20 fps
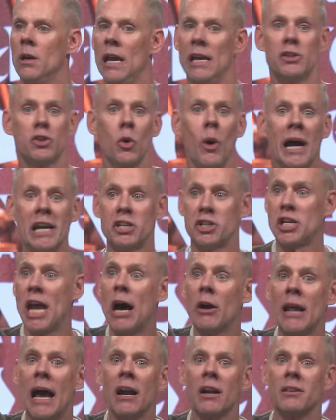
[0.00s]
And so I
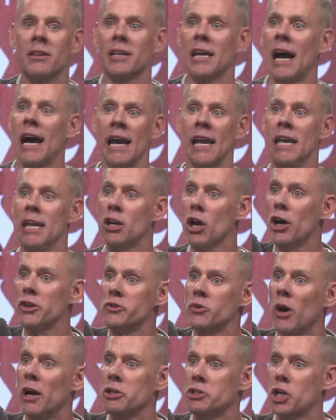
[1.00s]
shout out at the guy. He goes
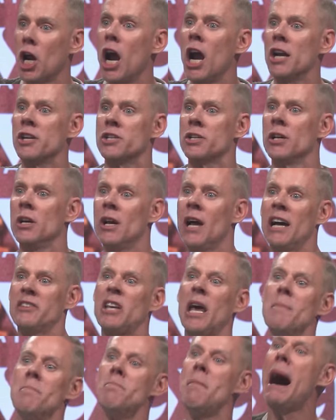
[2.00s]
to our church. I
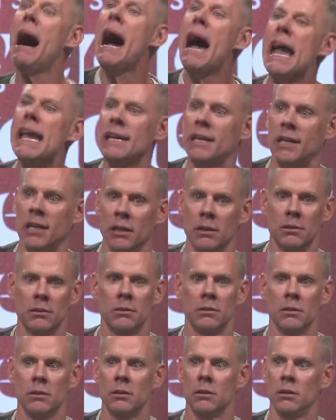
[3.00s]
said, Mike,
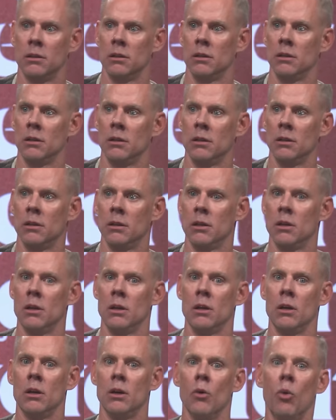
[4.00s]

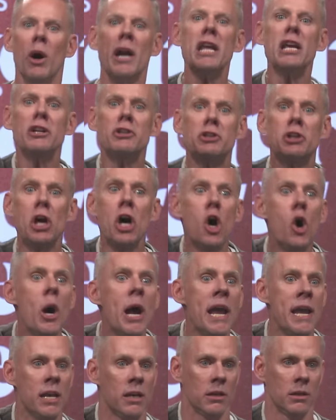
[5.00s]
what are you
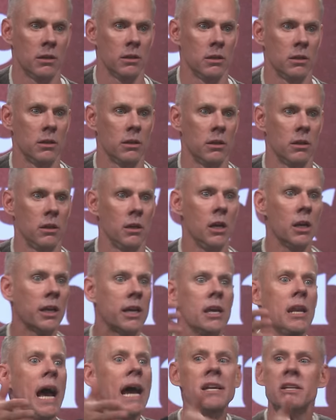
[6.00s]
doing?
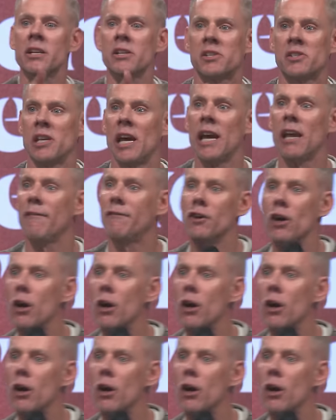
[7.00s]
Can I just say, if